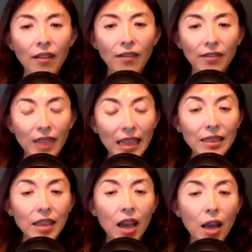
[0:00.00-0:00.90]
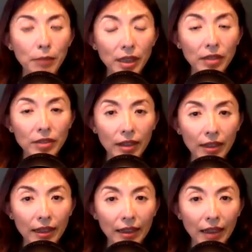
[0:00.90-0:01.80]
this means
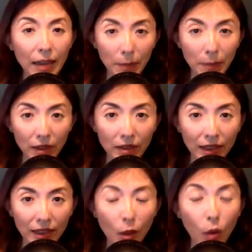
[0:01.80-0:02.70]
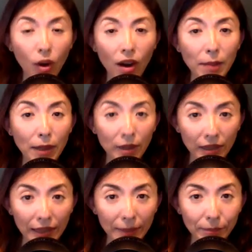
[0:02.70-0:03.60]
capability or
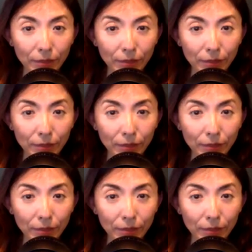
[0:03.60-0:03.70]
ability.